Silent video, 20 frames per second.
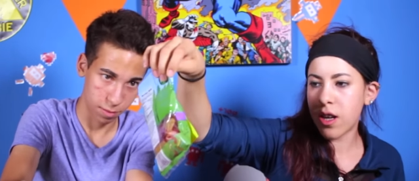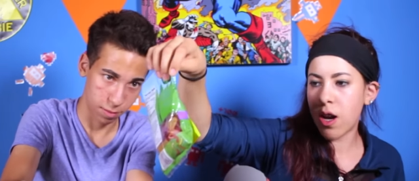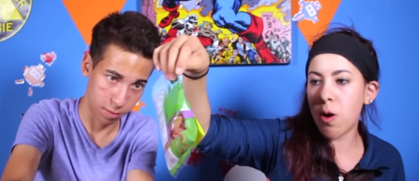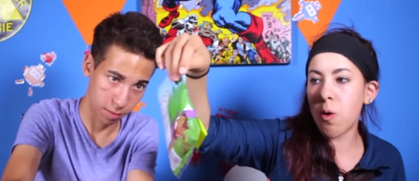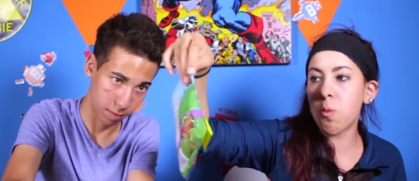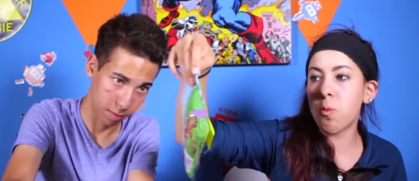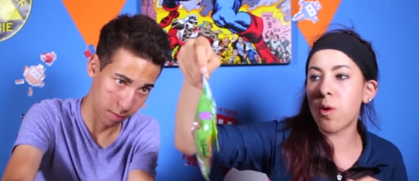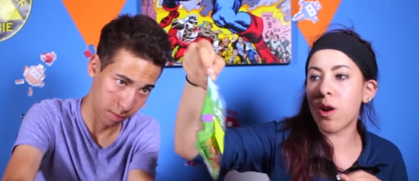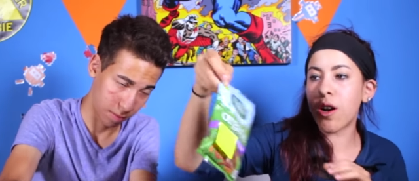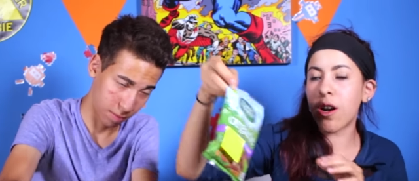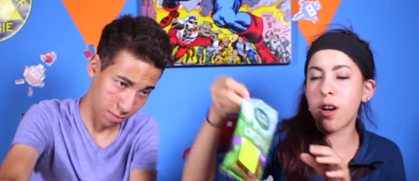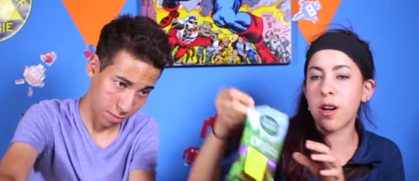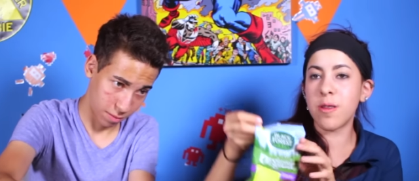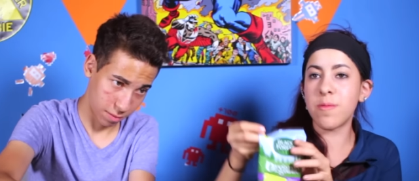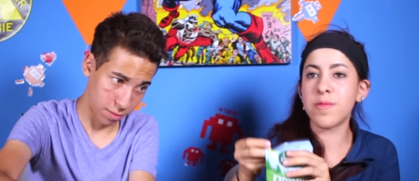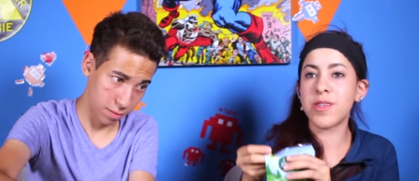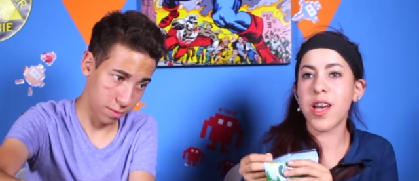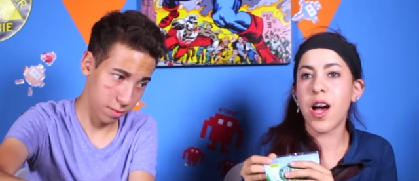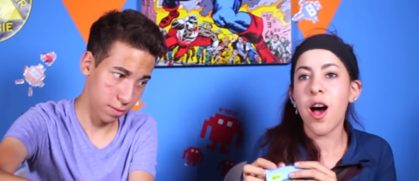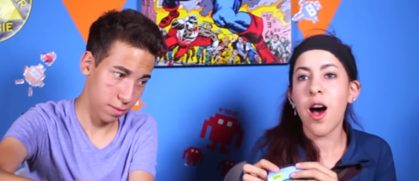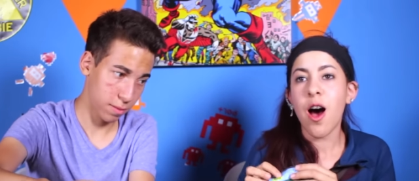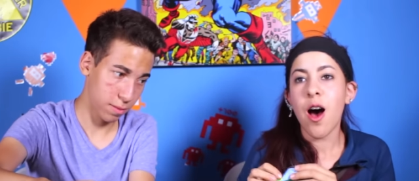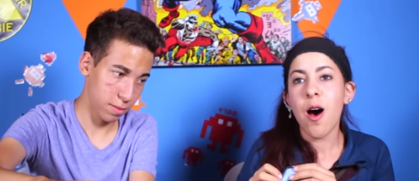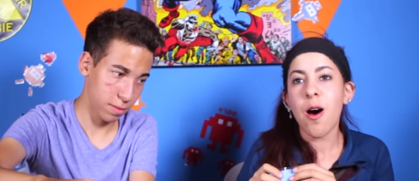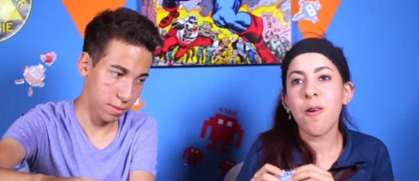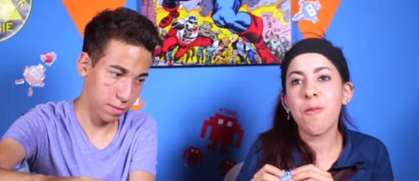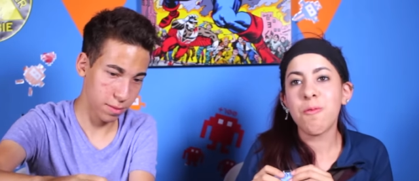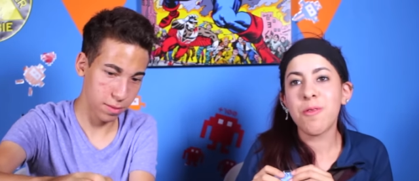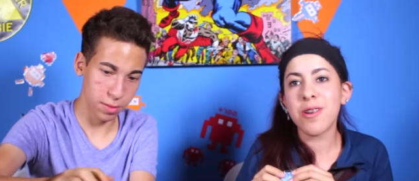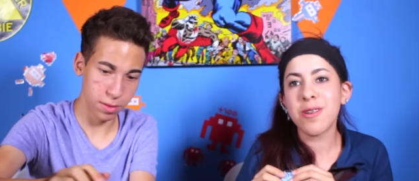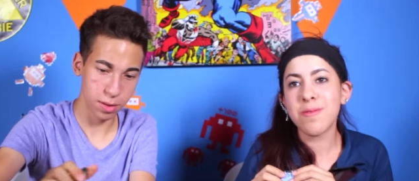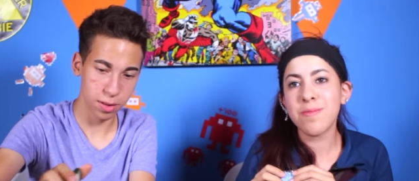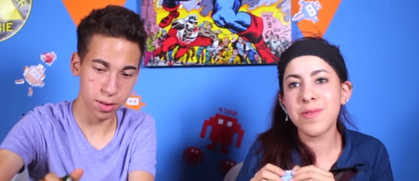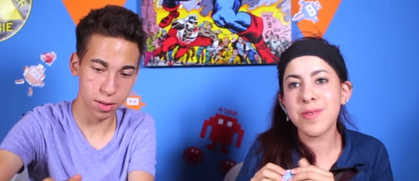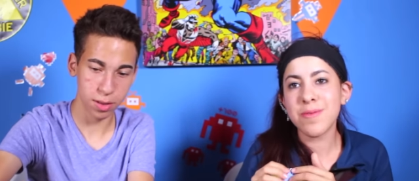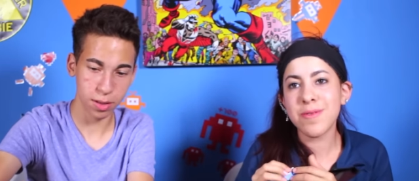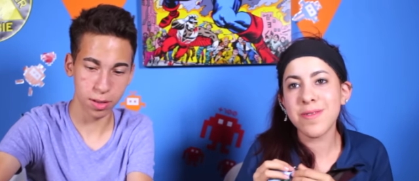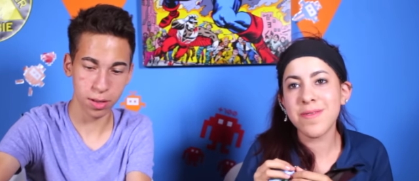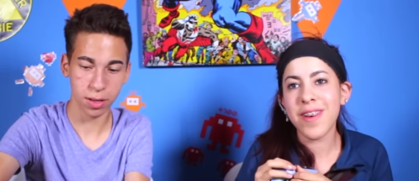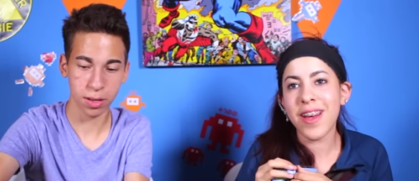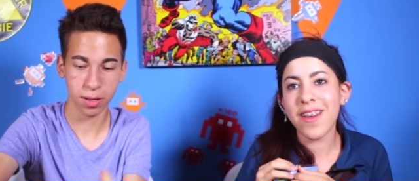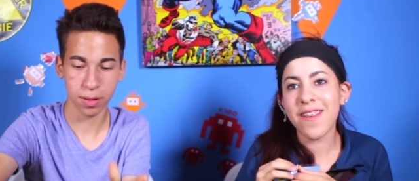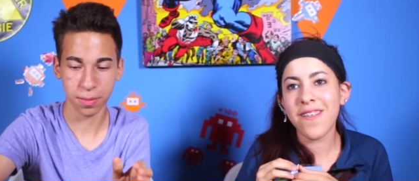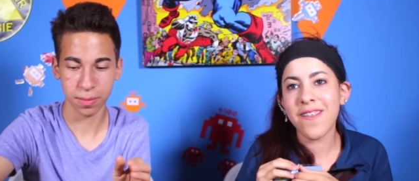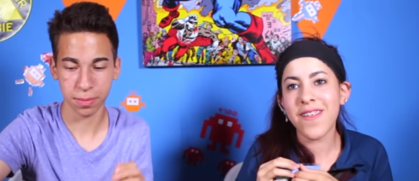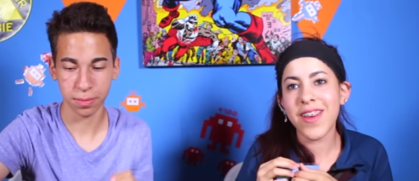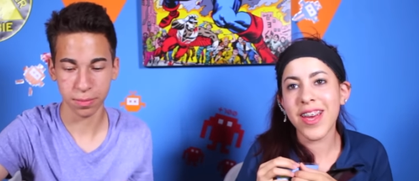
Speaker 1: Oh, worms. Worms were really cute.